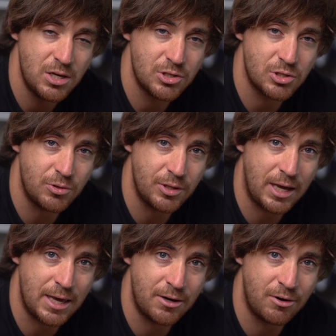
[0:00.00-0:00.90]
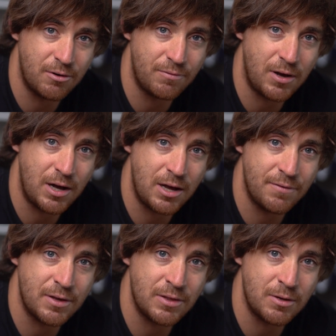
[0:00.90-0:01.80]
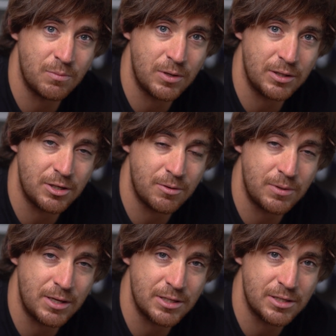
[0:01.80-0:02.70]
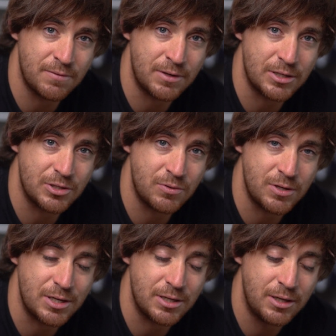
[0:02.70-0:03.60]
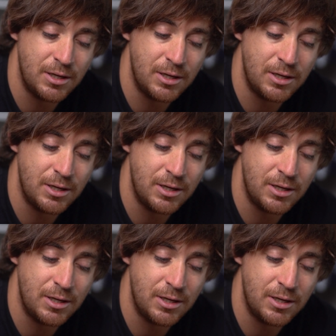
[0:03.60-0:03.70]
sold the Canon R5, and then picked up the A7S III.